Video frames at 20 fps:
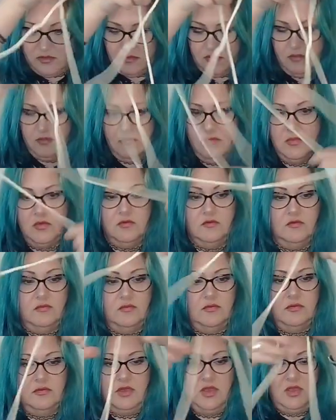
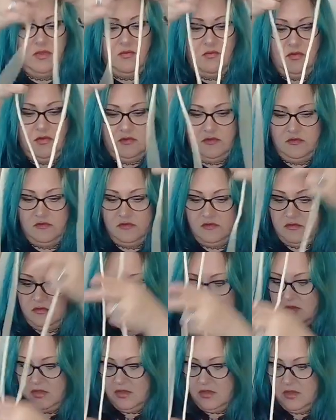multiple cameras
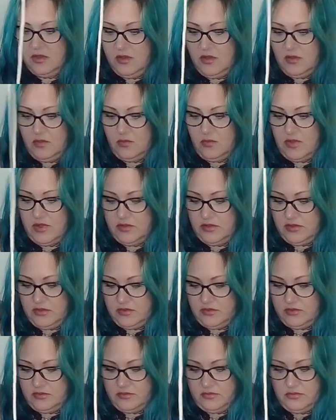while
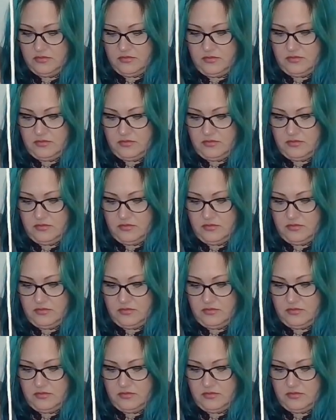you